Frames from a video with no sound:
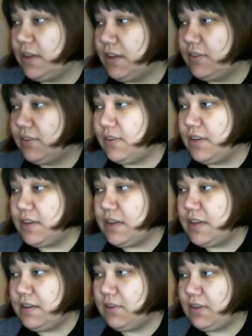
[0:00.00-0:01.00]
It's an
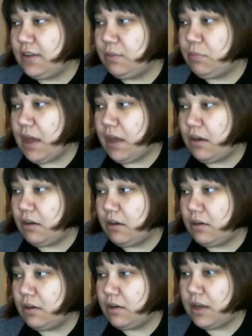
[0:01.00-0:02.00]
easy
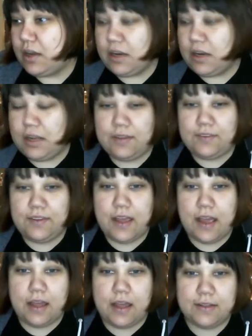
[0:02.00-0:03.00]
pattern and an easy
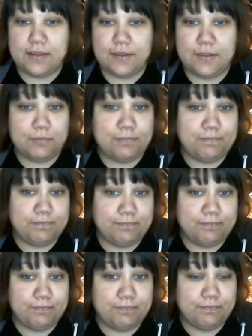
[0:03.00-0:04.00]
hat.
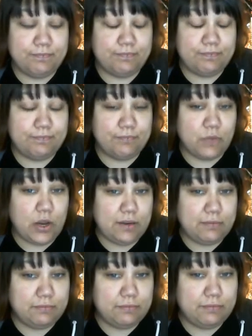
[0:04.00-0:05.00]
Right?
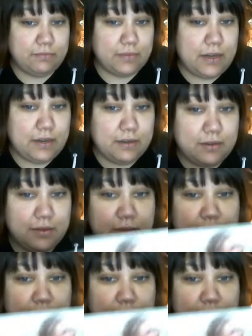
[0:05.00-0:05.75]
Good